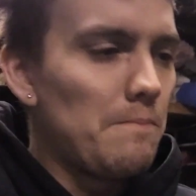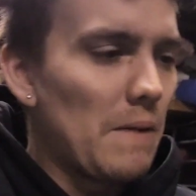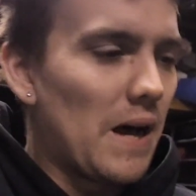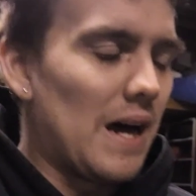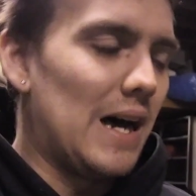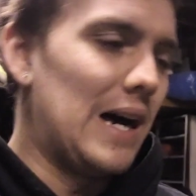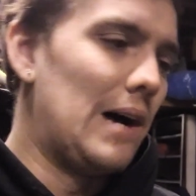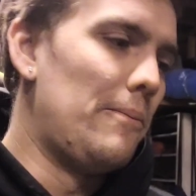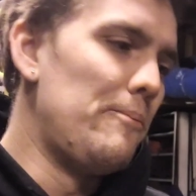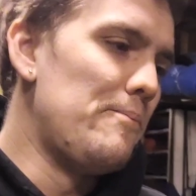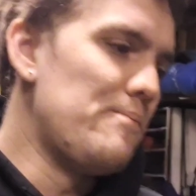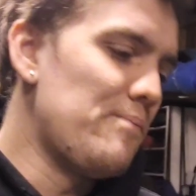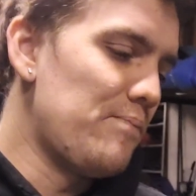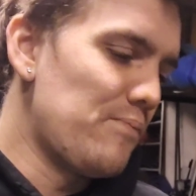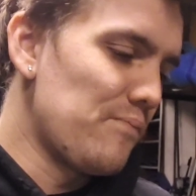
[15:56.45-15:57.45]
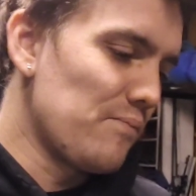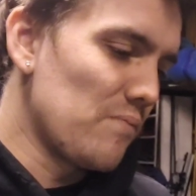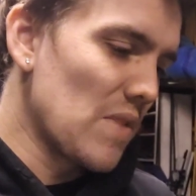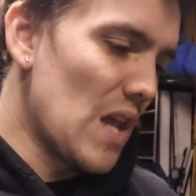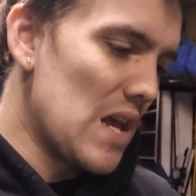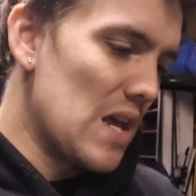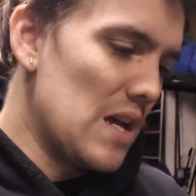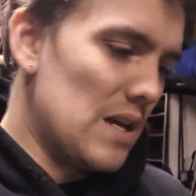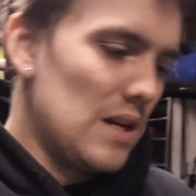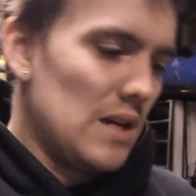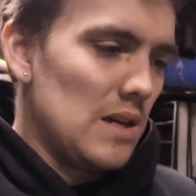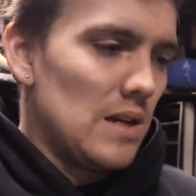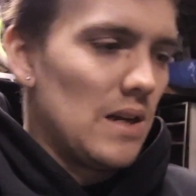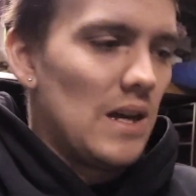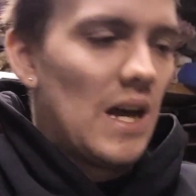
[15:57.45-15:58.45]
I
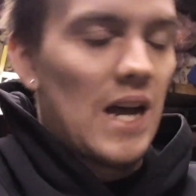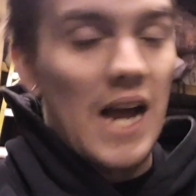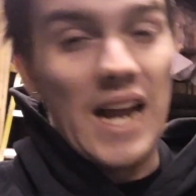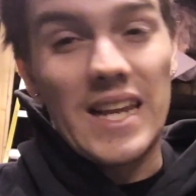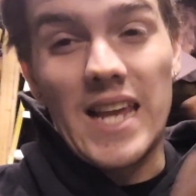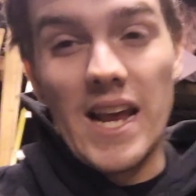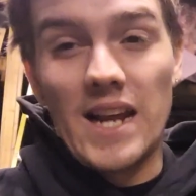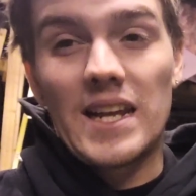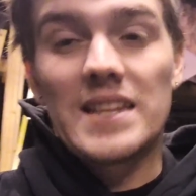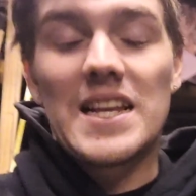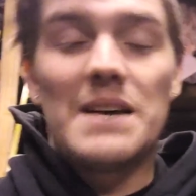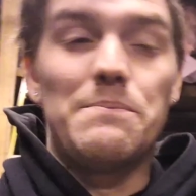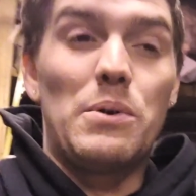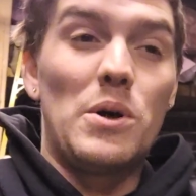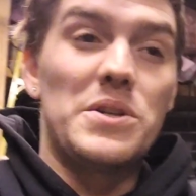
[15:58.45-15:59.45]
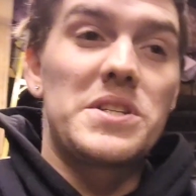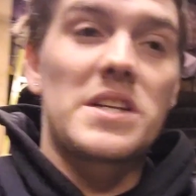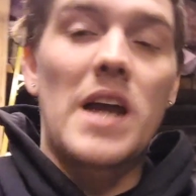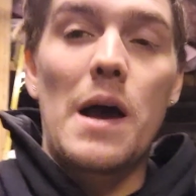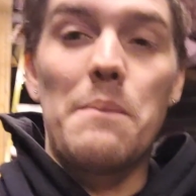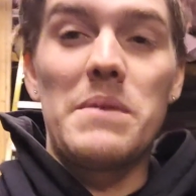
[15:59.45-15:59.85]
can't get that bolt to come